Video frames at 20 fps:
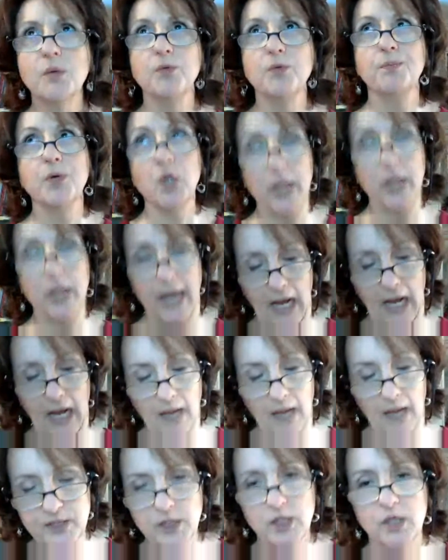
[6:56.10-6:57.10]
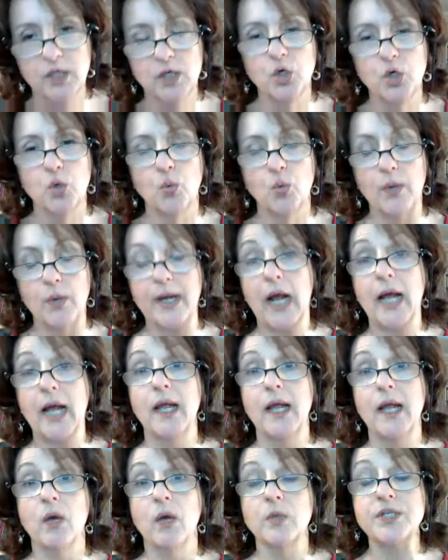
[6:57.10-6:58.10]
perhaps when I
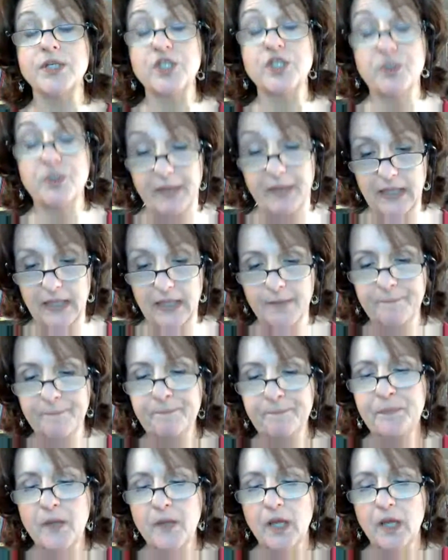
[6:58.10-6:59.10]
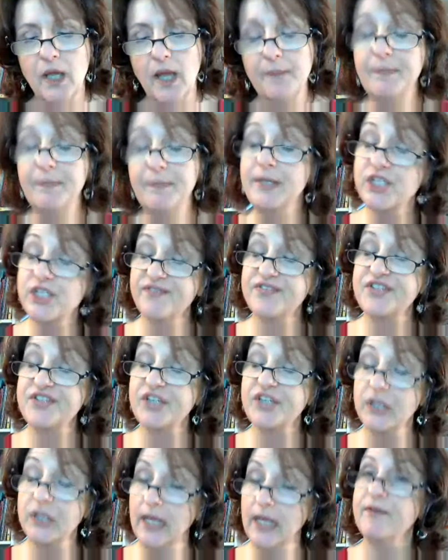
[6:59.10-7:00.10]
was speaking, a piece of
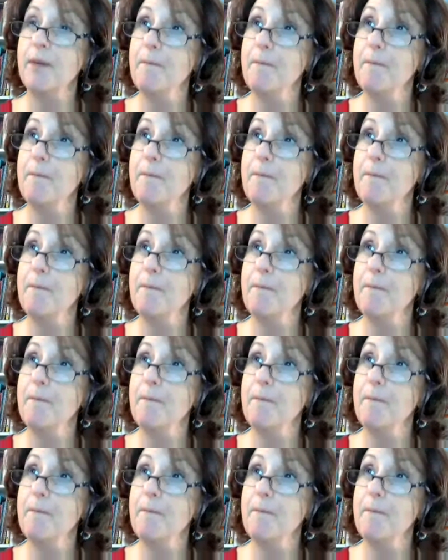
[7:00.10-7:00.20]
saliva